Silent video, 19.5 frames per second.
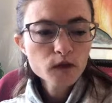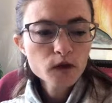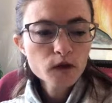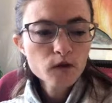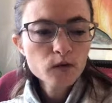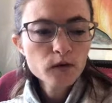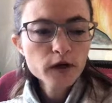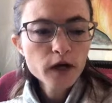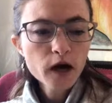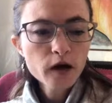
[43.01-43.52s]

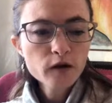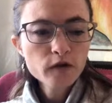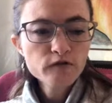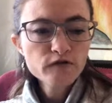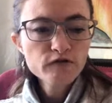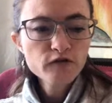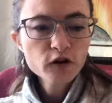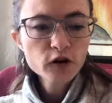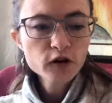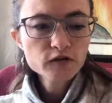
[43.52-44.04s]
we got a
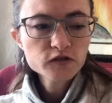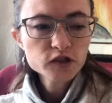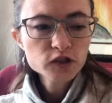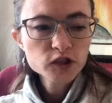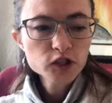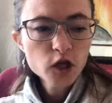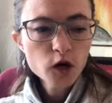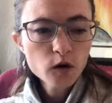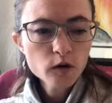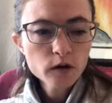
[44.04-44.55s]
foot of
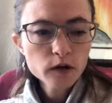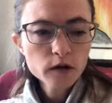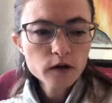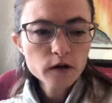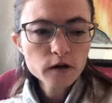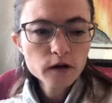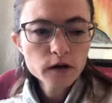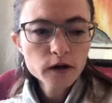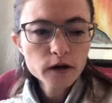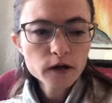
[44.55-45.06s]
snow here
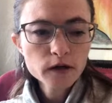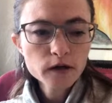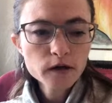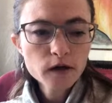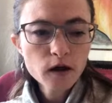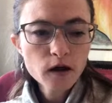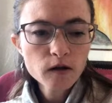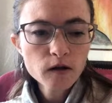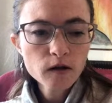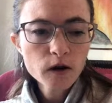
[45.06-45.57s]
in
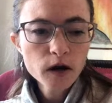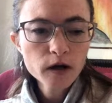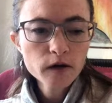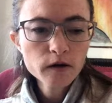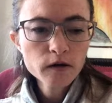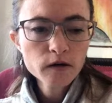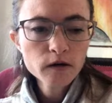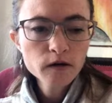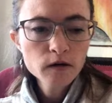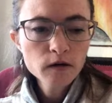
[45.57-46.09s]

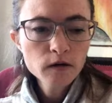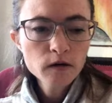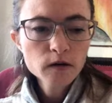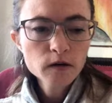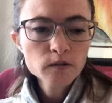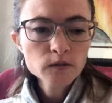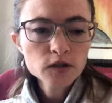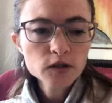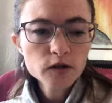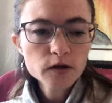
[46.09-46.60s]
Colorado.
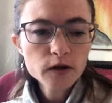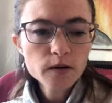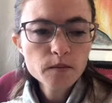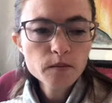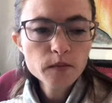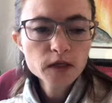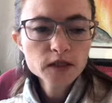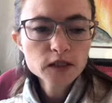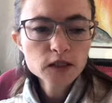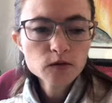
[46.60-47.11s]
I'm sorry, I'm
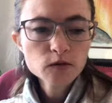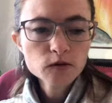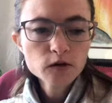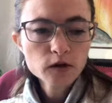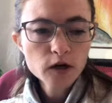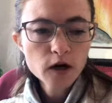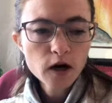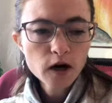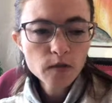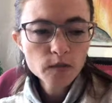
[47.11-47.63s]
messing with the
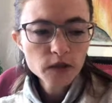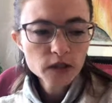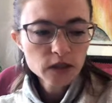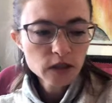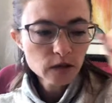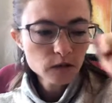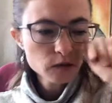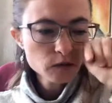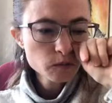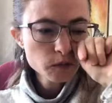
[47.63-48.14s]
comments.
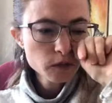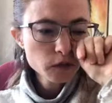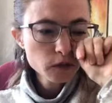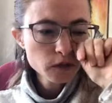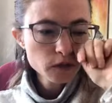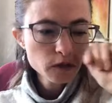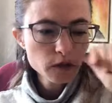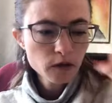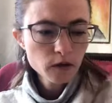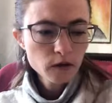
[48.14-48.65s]
I want
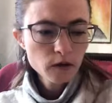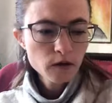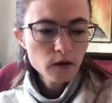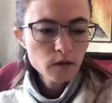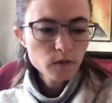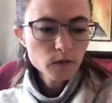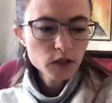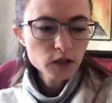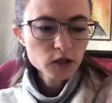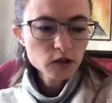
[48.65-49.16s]
to
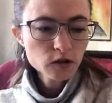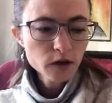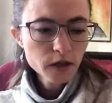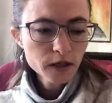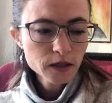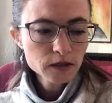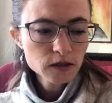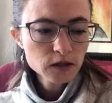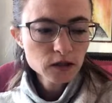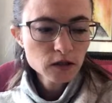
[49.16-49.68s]
make sure I
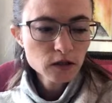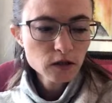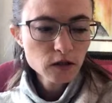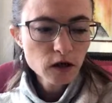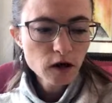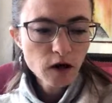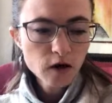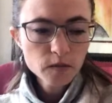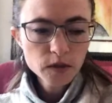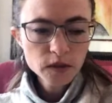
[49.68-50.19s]
can see the
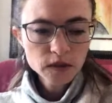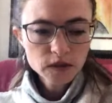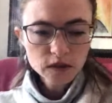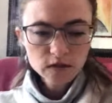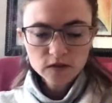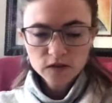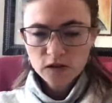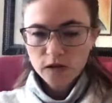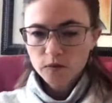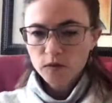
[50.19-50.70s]
comments
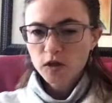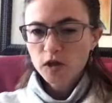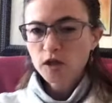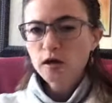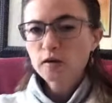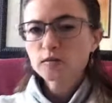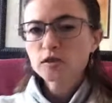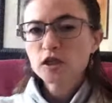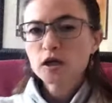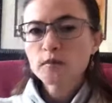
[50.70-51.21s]
if something
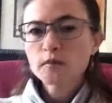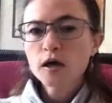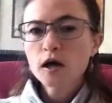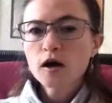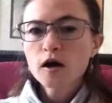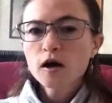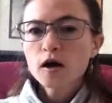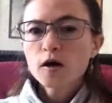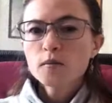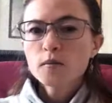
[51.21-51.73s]
comes up.
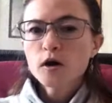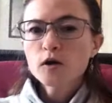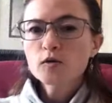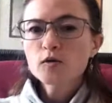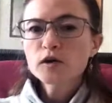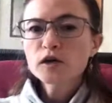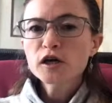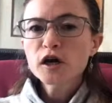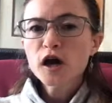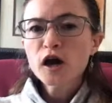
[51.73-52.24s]
But
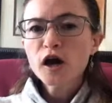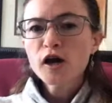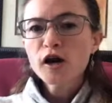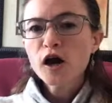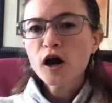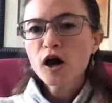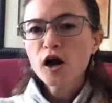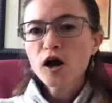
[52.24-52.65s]
we got